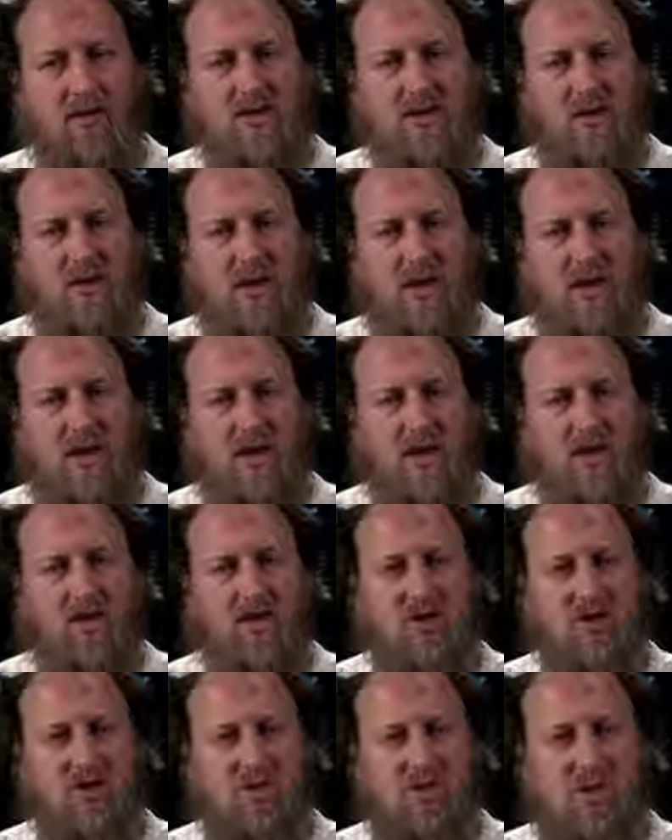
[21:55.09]
listen, why can't
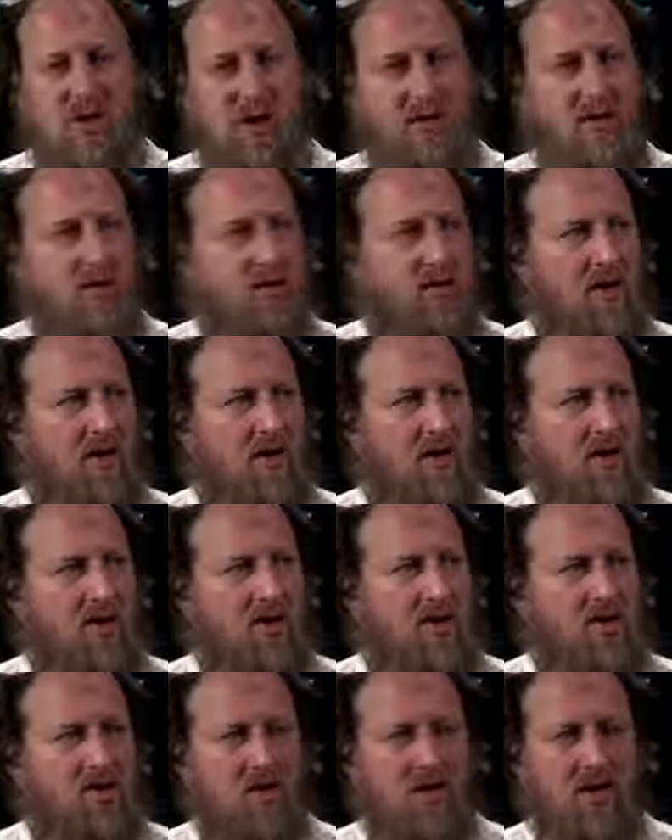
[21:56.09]
I just pull out the Quran
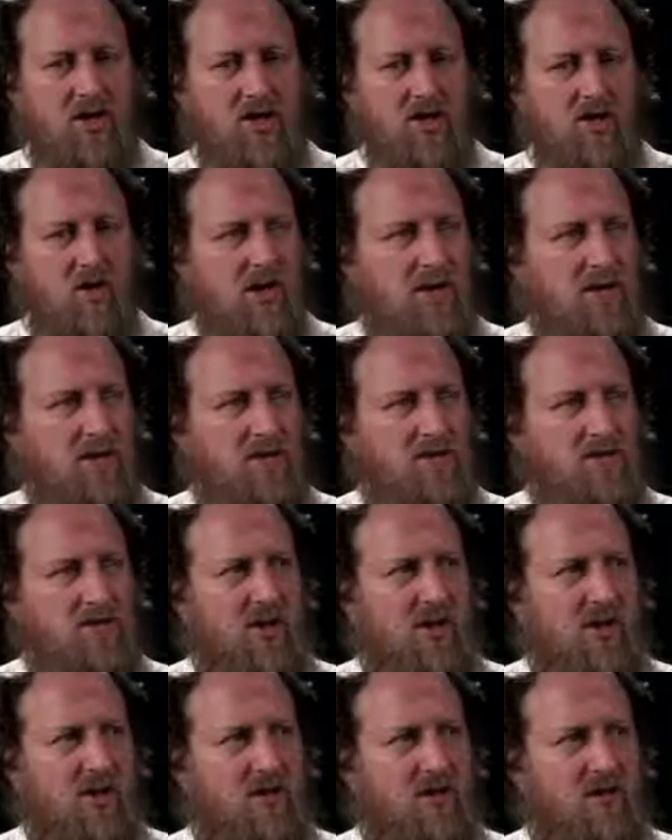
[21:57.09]
and start showing them
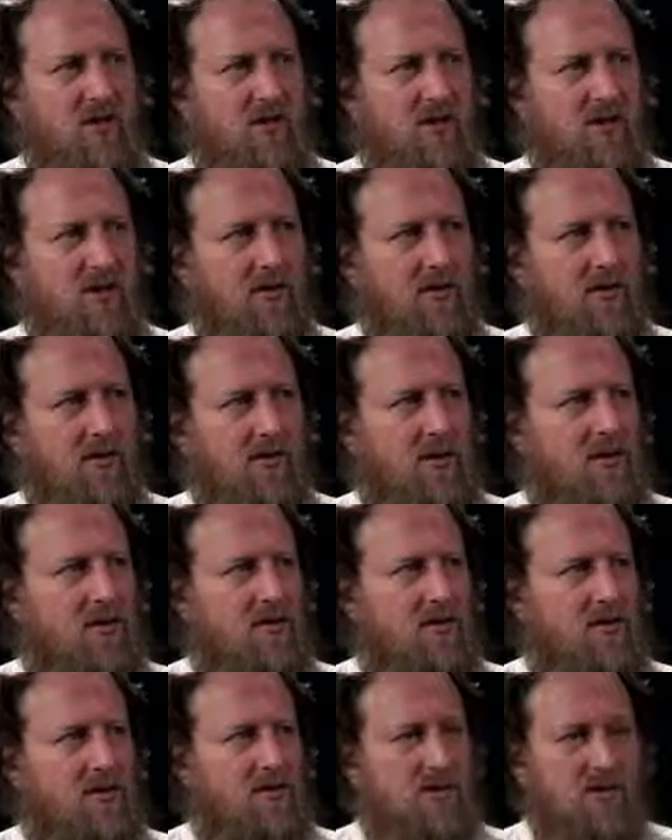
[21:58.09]
scientific
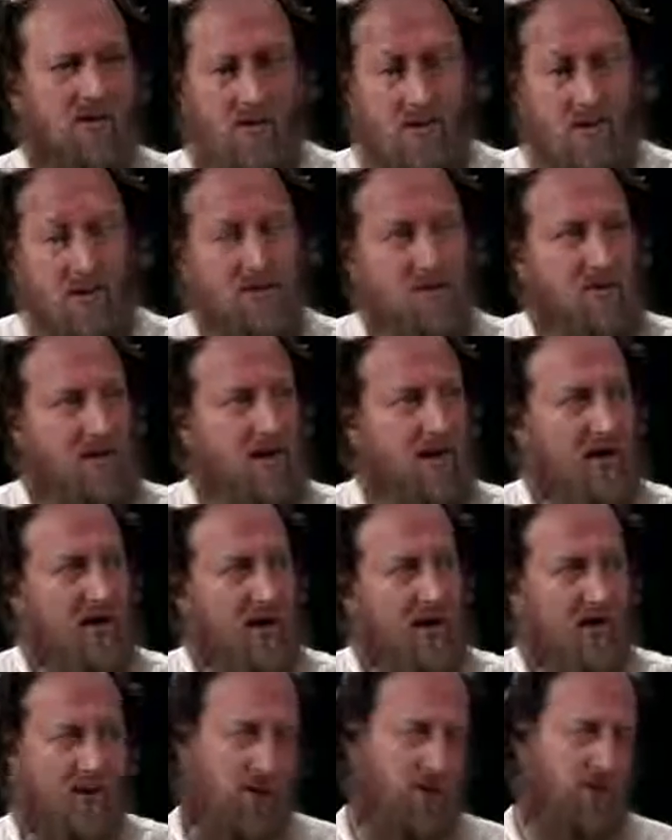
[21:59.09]
things and say, well, explain that?